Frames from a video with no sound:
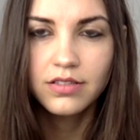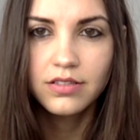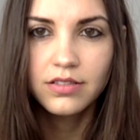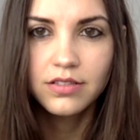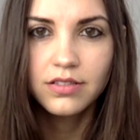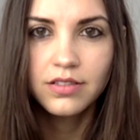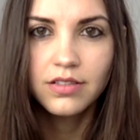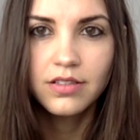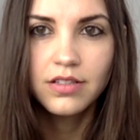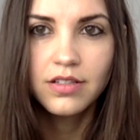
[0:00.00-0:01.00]

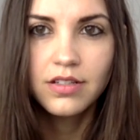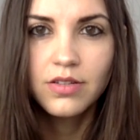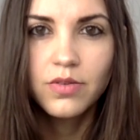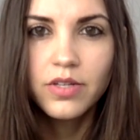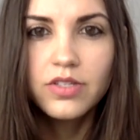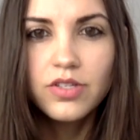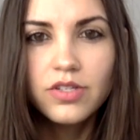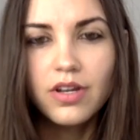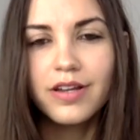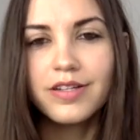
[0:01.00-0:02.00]
Well, let's
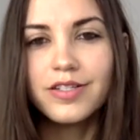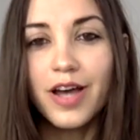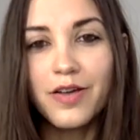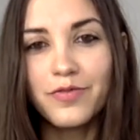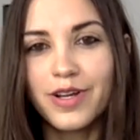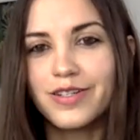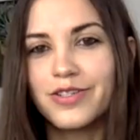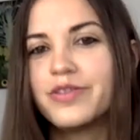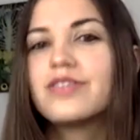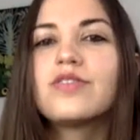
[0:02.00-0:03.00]
just dive right
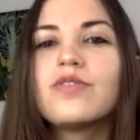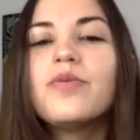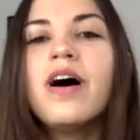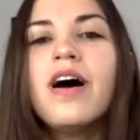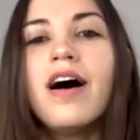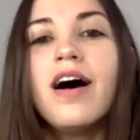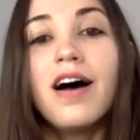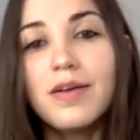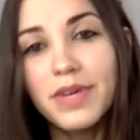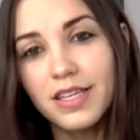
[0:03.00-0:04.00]
into it. So
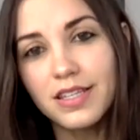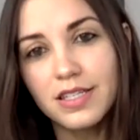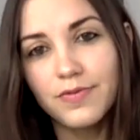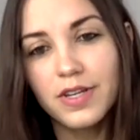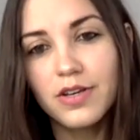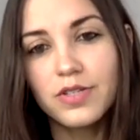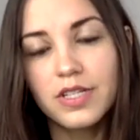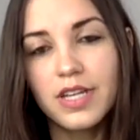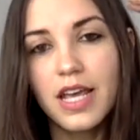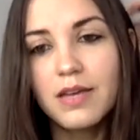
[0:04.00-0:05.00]
I'm making this video
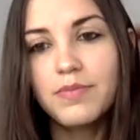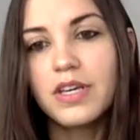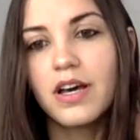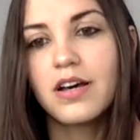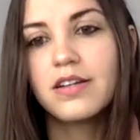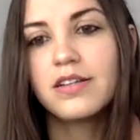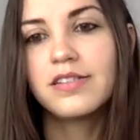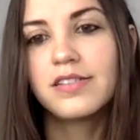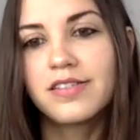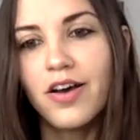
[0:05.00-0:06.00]
today
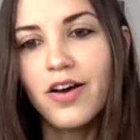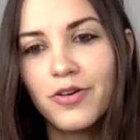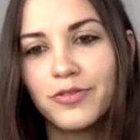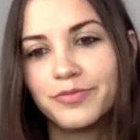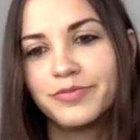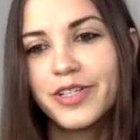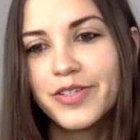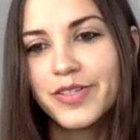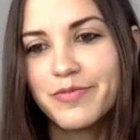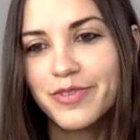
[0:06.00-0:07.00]
because, oh,
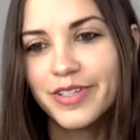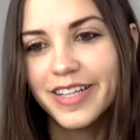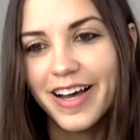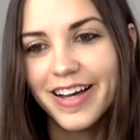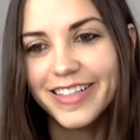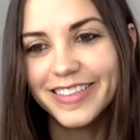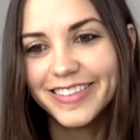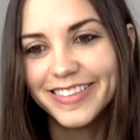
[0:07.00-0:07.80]
there's someone. Hi.